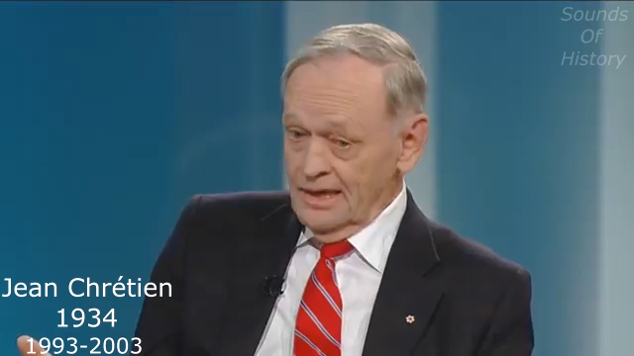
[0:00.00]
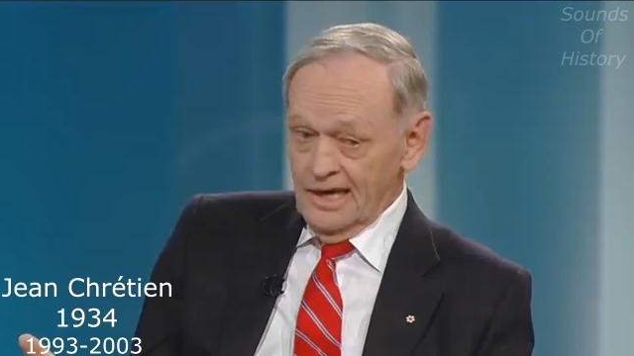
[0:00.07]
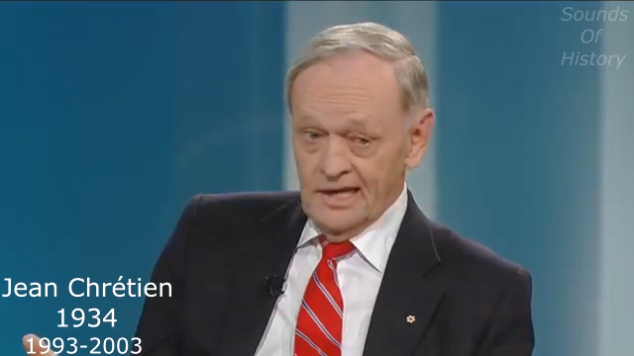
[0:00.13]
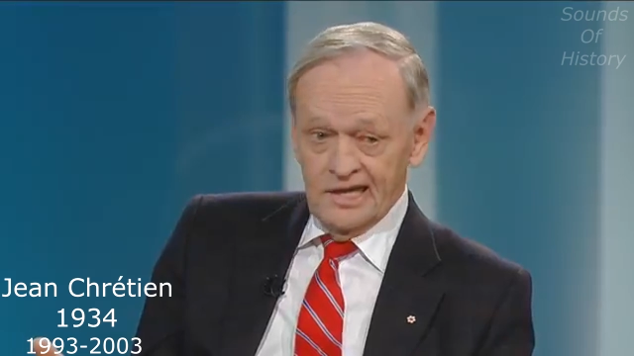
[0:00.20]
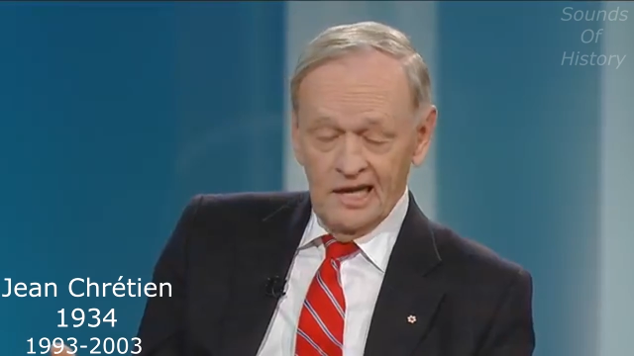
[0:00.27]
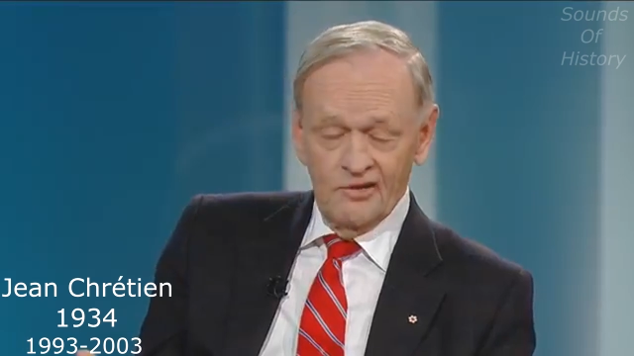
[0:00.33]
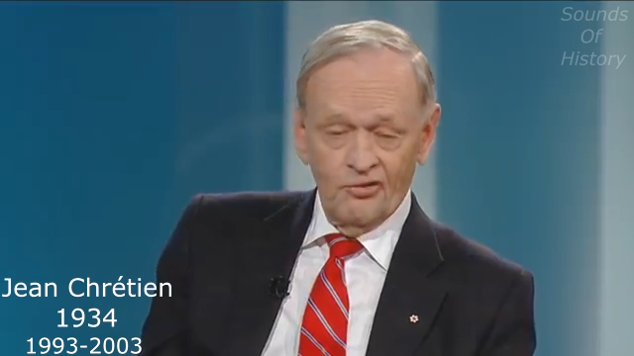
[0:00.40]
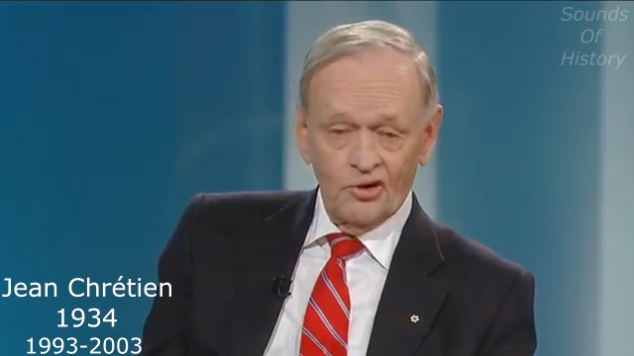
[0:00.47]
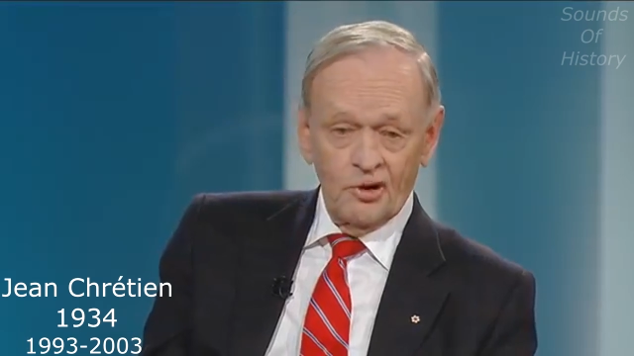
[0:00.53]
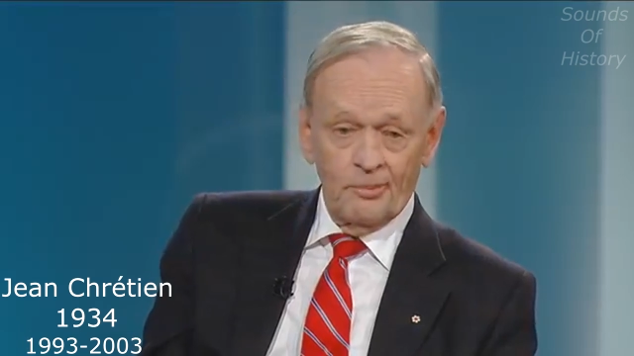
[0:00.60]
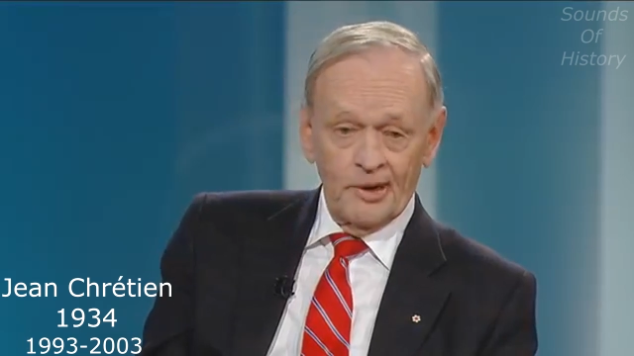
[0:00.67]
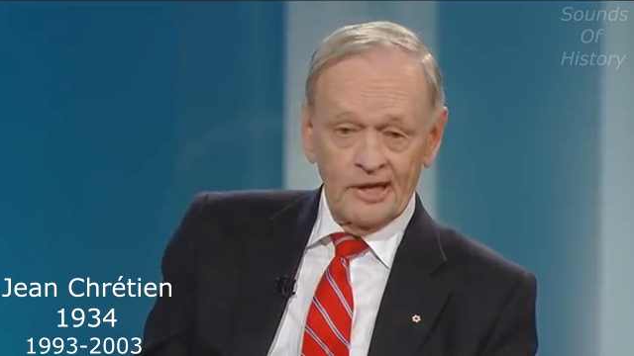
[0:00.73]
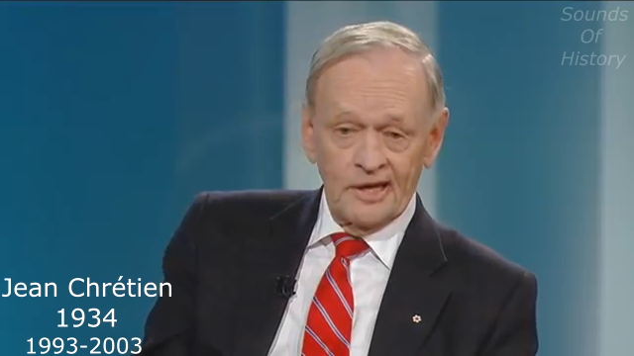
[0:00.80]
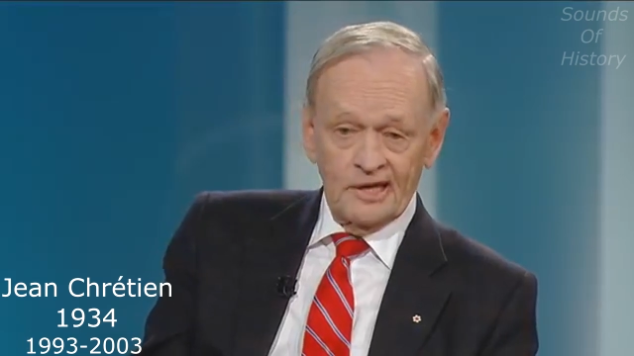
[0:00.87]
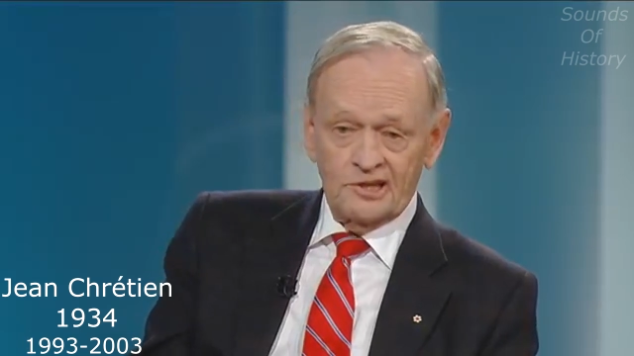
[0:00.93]
It is for the
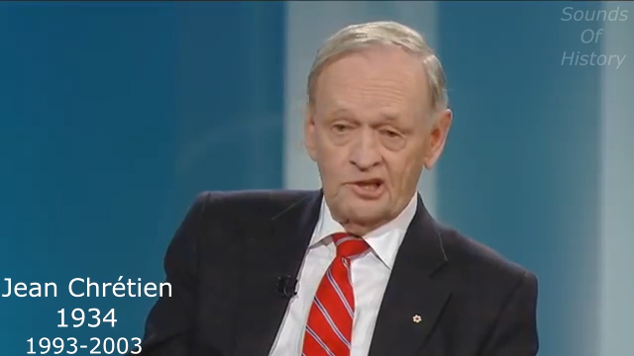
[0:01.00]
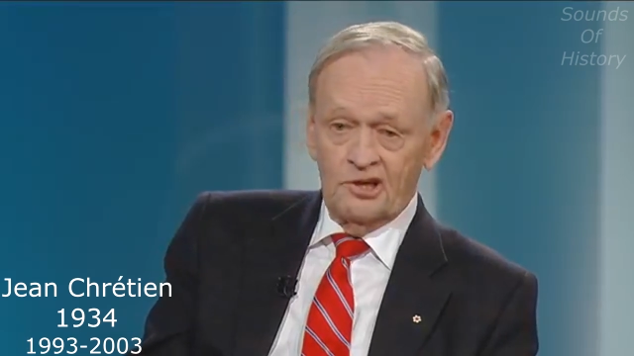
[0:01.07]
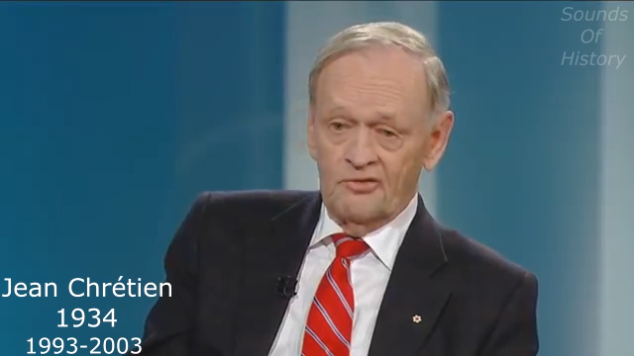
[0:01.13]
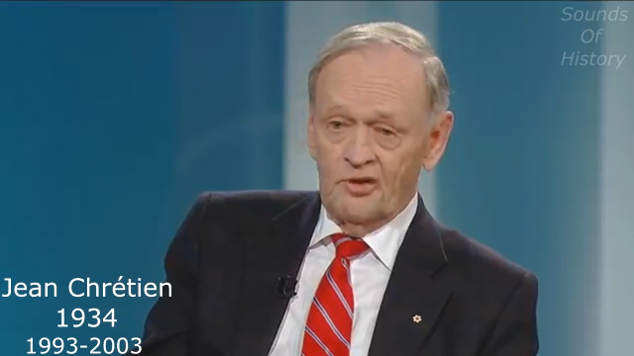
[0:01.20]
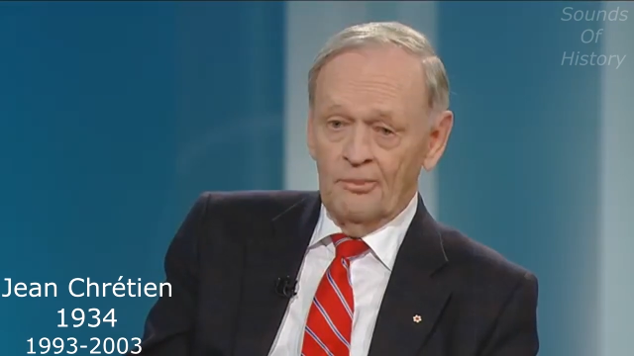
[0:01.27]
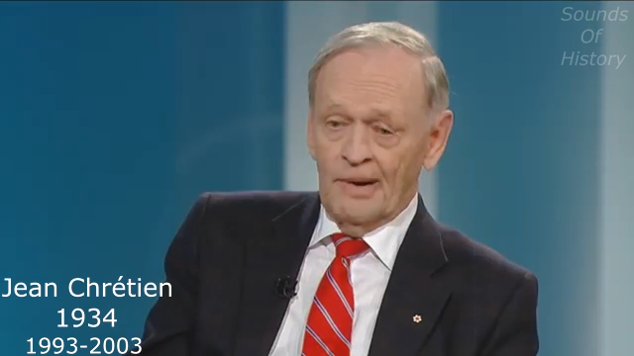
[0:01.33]
protection of the